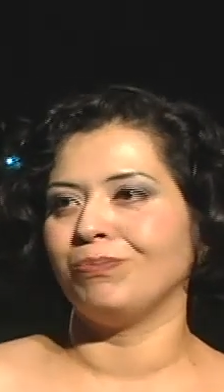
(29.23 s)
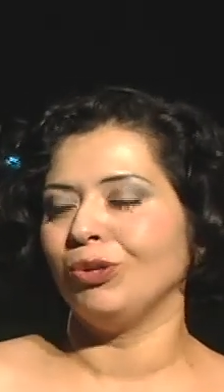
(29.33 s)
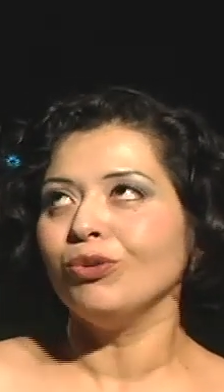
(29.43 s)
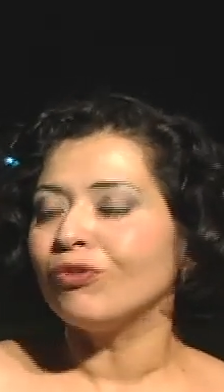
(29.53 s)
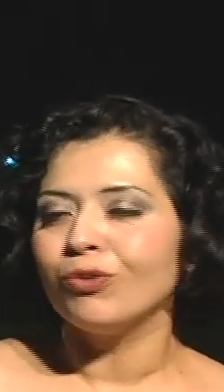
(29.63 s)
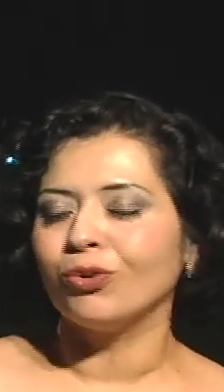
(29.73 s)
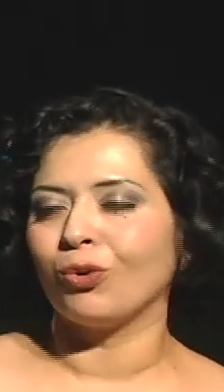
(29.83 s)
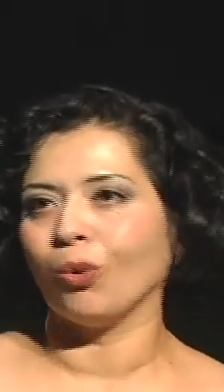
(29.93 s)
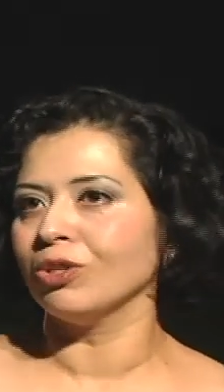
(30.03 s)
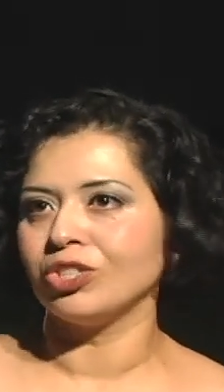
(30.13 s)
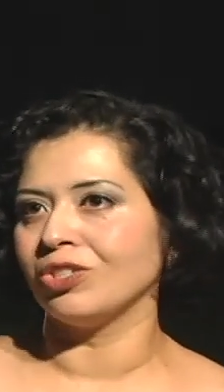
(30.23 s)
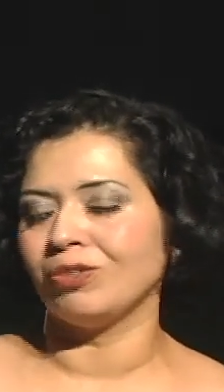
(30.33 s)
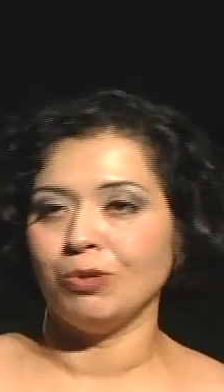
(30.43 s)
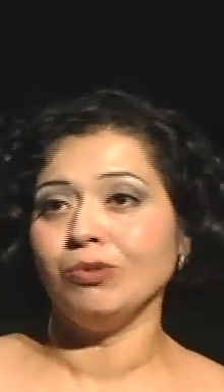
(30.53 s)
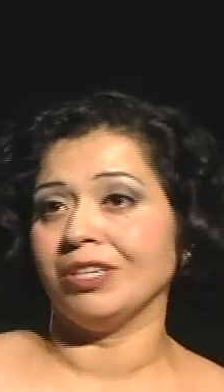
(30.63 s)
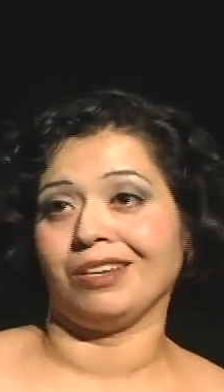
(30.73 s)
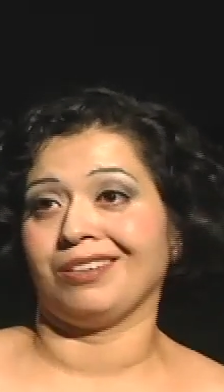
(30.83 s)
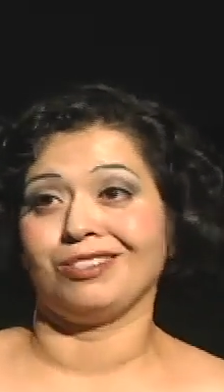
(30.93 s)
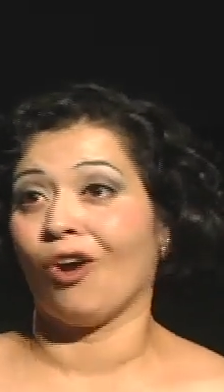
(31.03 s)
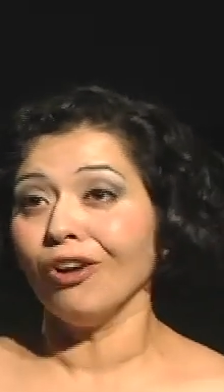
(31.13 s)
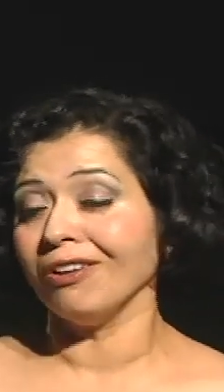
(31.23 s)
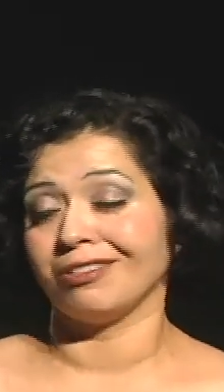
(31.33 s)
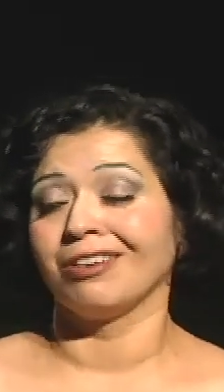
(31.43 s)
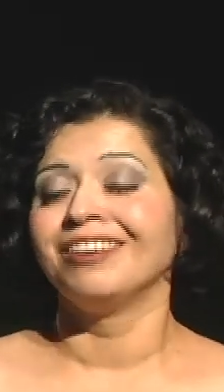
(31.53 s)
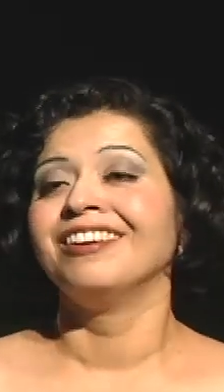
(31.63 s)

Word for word: beautiful, gorgeous music. It's art.